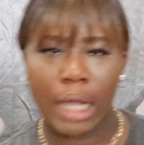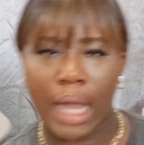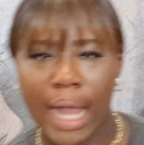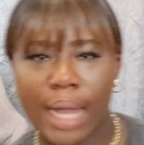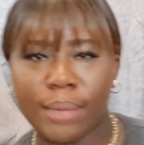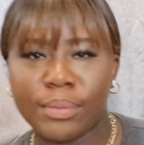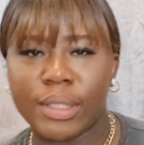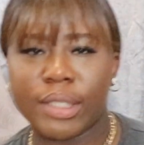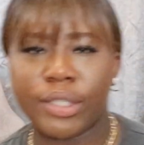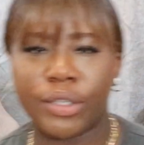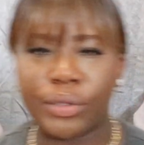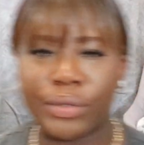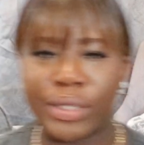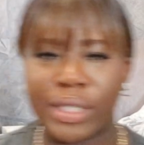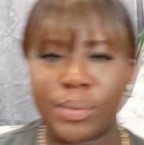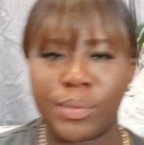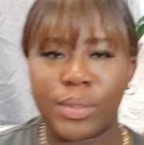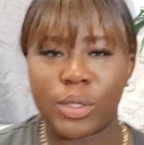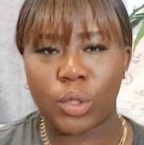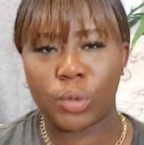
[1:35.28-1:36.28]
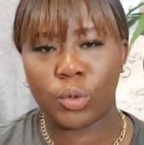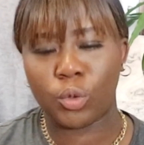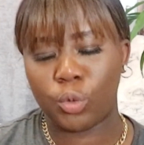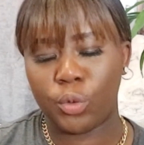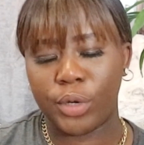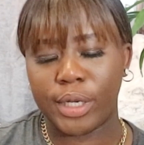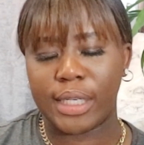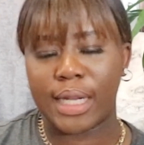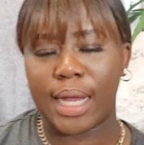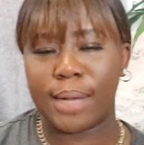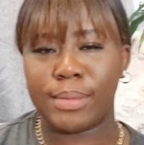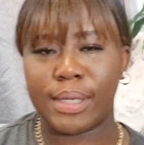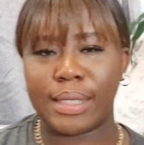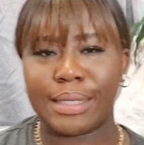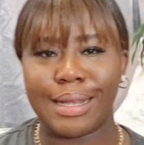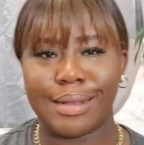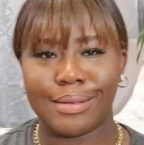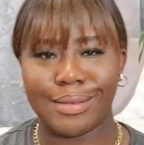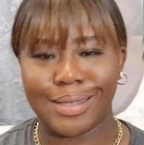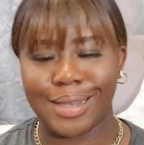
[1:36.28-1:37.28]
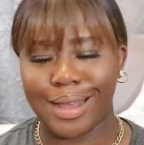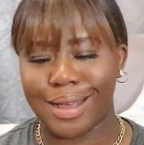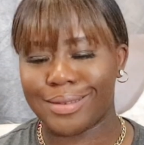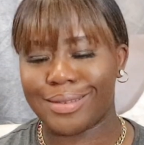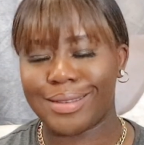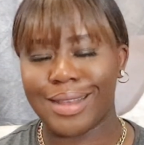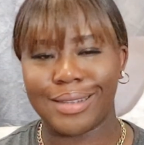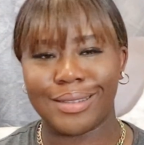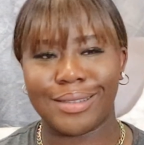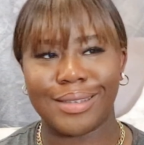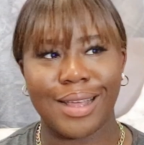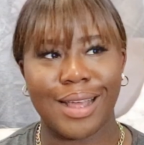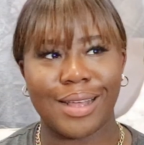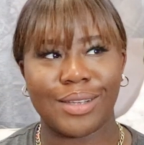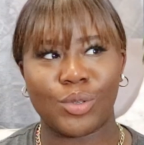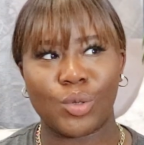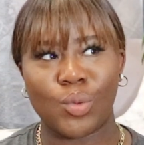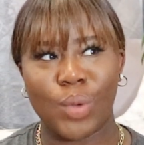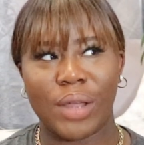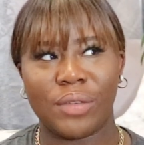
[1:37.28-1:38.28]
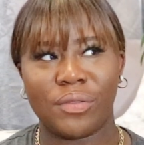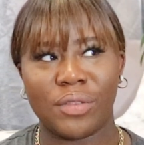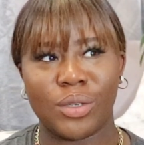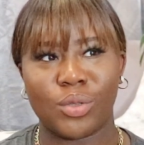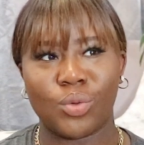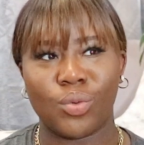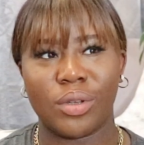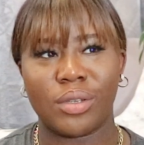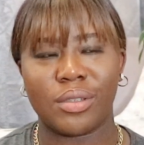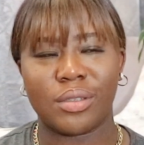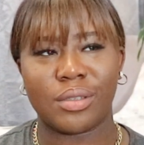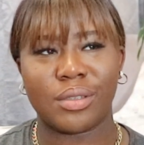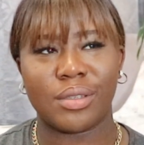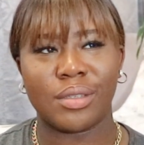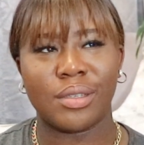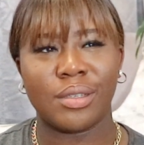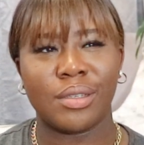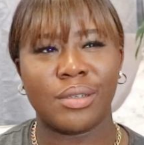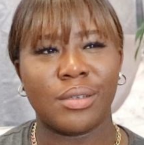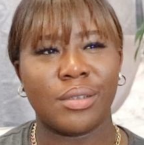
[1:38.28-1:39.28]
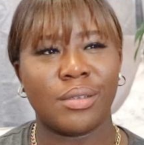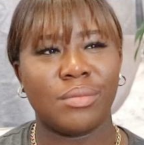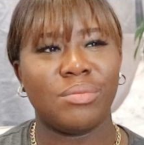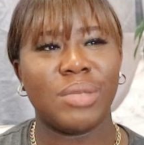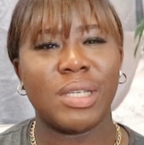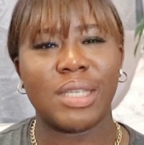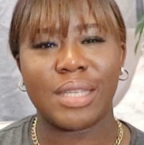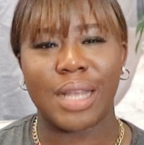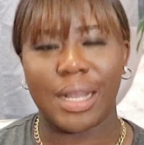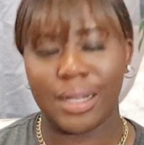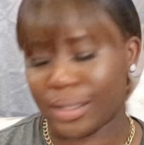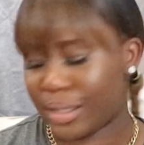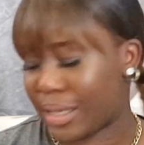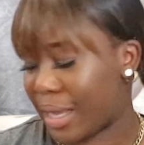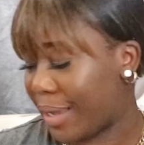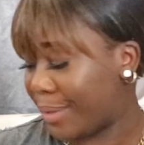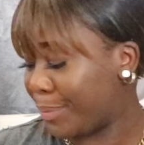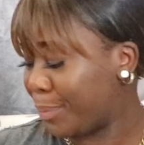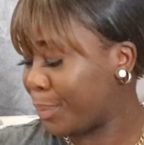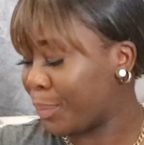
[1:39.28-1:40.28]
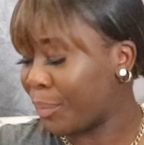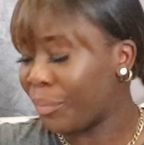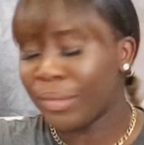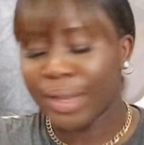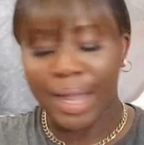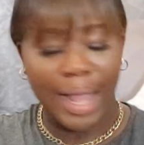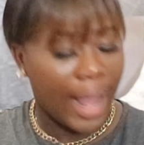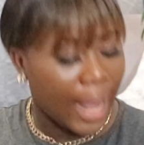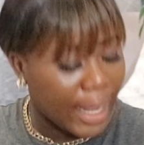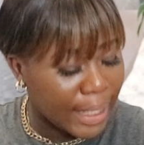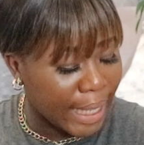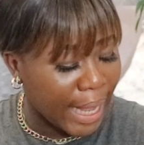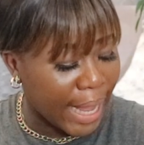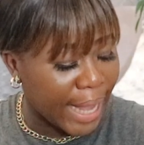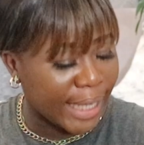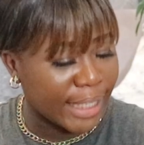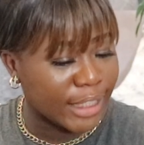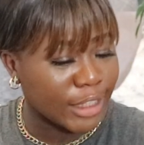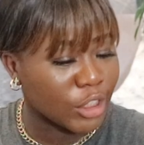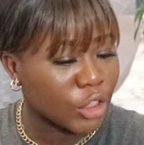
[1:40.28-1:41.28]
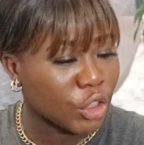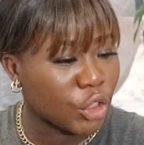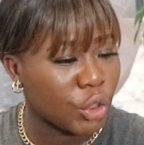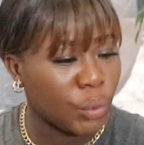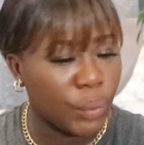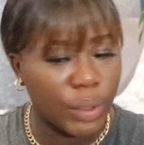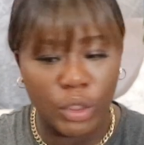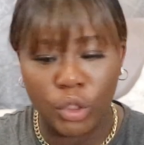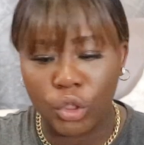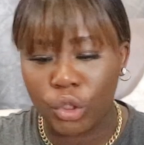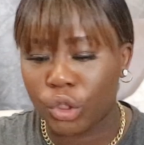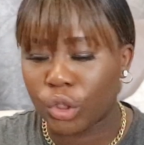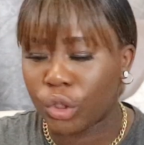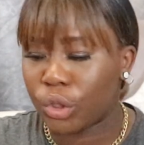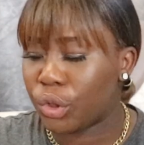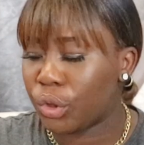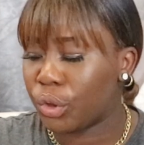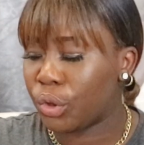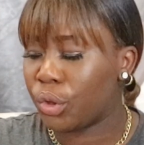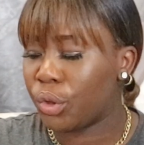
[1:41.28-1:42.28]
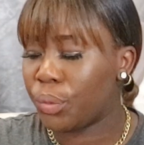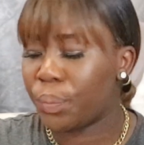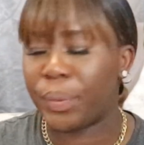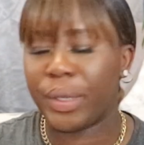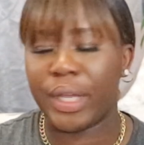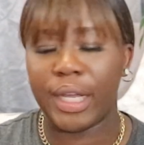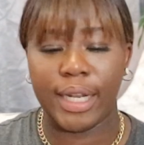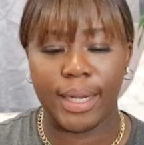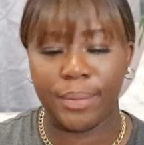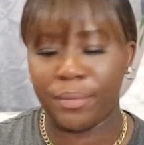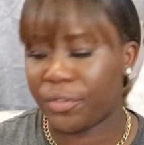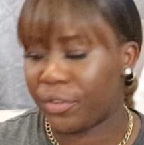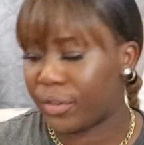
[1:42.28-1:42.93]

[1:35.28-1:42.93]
Abby's a Christmas queen. I'm a Santa. Santa's wife is what? Miss Santa. Okay, should we do B&M